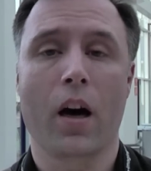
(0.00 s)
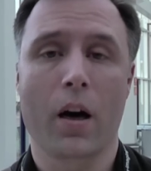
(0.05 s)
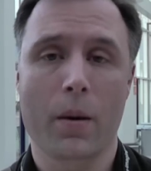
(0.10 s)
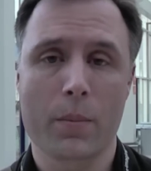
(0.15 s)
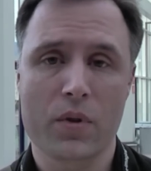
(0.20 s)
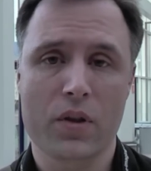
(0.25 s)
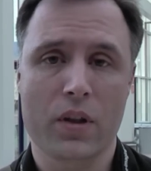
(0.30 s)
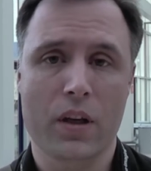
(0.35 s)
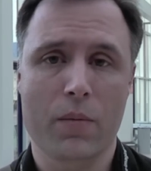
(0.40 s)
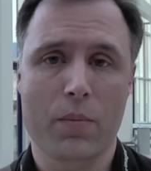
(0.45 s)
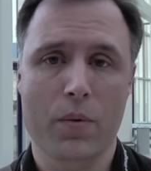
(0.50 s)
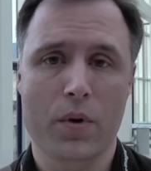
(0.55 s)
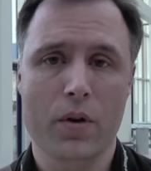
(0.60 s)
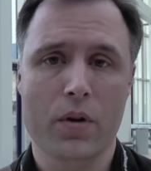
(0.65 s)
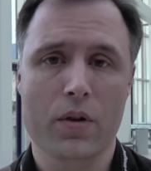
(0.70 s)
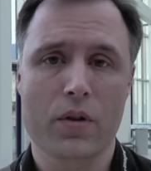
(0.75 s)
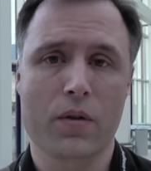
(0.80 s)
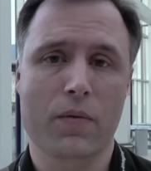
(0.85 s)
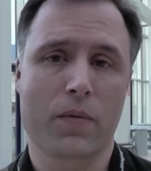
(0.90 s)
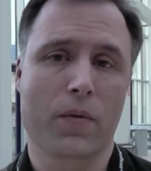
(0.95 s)
I'm Steve
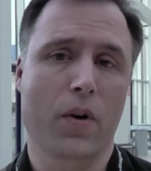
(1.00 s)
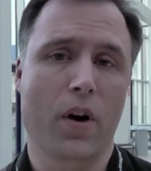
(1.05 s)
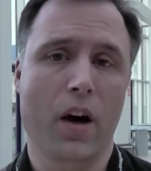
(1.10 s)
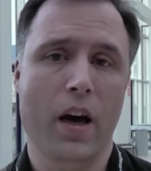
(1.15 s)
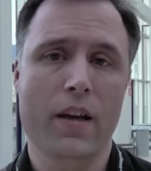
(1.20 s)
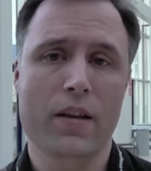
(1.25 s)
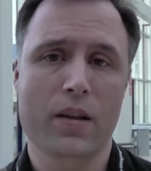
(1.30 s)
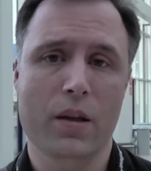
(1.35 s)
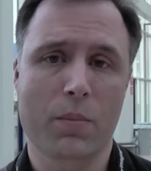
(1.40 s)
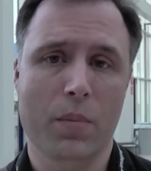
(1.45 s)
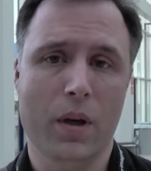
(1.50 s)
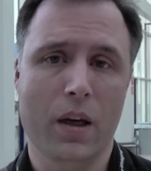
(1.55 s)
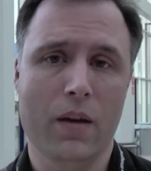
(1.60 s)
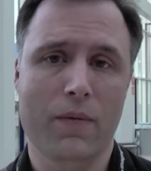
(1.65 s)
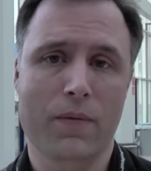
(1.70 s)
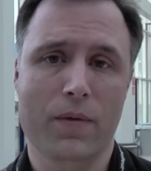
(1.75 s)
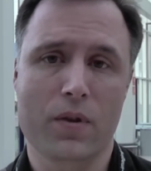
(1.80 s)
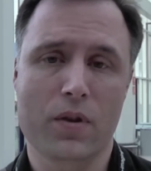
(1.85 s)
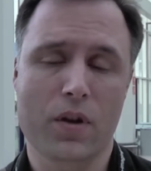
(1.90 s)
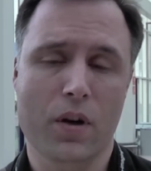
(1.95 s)
Brooks for S&B
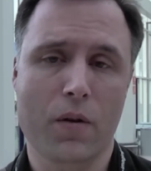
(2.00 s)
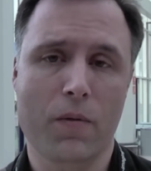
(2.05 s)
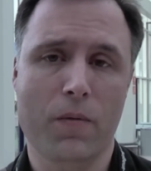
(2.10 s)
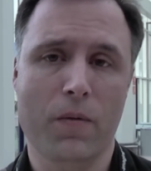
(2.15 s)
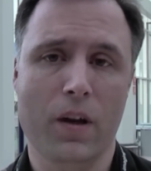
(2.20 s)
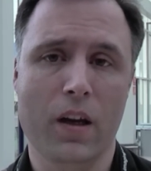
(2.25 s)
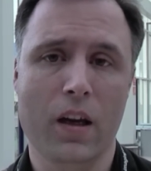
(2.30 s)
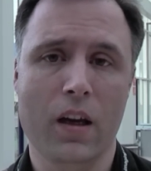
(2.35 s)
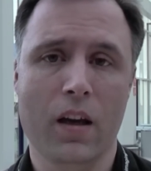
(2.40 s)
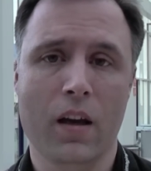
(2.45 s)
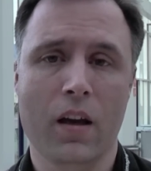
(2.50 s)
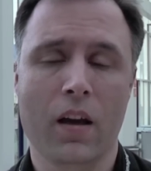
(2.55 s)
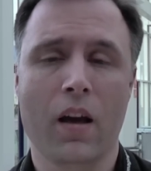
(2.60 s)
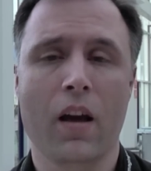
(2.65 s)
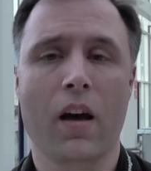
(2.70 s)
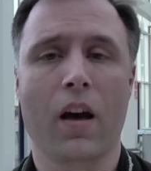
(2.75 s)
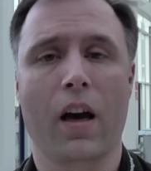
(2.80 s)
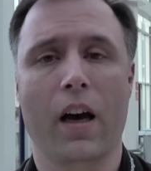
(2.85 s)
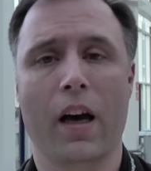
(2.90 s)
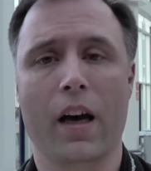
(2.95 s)
Photography,
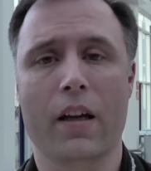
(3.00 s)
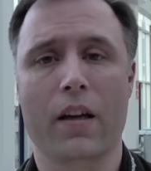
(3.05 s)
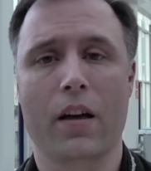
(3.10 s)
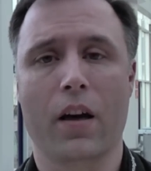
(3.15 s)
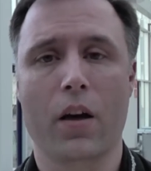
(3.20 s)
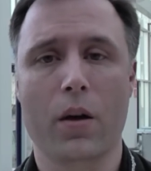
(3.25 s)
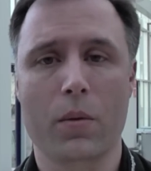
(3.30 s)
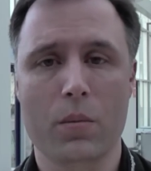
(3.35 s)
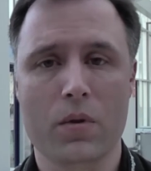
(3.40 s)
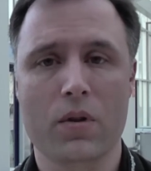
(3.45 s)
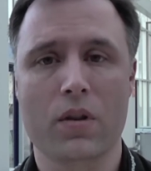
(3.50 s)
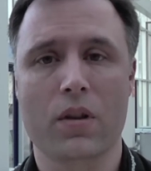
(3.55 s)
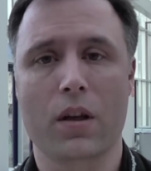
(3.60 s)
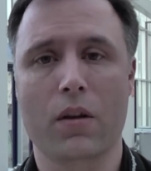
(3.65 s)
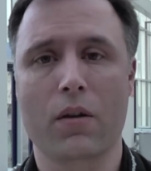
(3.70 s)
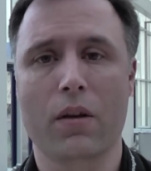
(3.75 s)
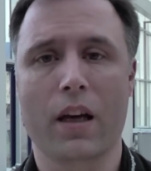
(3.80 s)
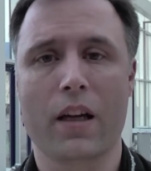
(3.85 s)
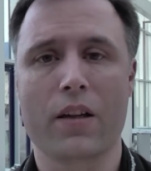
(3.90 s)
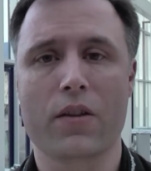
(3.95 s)
and I hope to
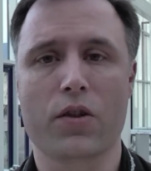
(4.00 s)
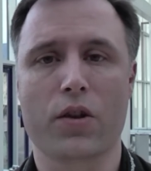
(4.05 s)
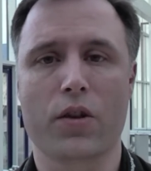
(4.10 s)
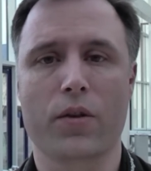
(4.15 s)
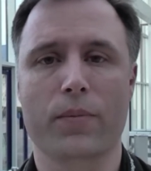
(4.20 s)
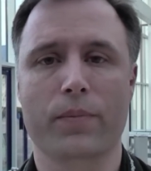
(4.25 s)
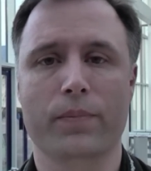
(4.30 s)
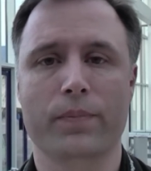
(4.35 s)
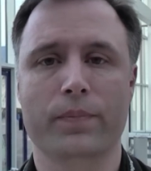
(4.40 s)
see you again soon.